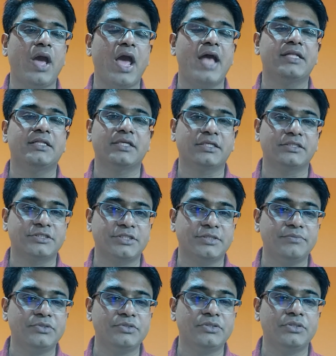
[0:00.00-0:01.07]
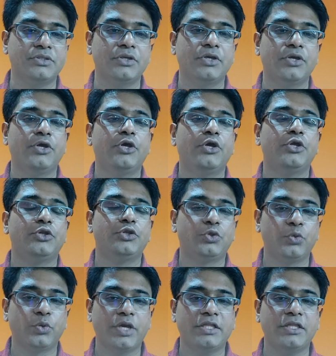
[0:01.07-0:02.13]
and Customs,
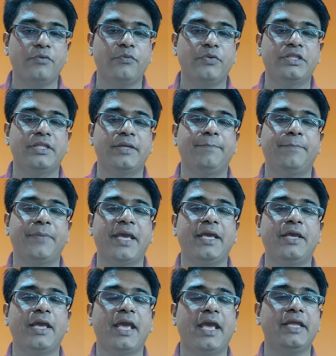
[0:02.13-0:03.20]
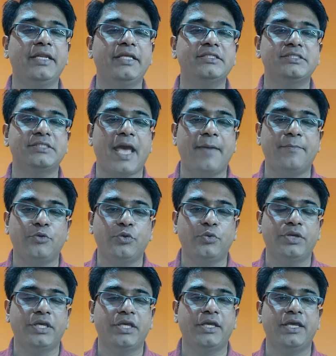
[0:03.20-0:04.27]
together with the paying any stamp
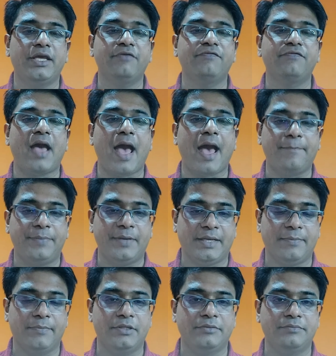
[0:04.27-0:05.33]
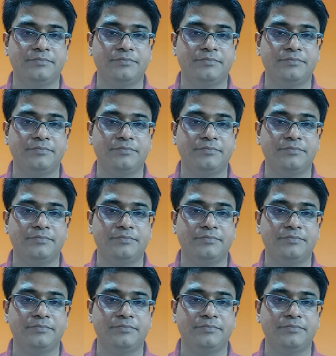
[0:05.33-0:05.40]
duty if applicable.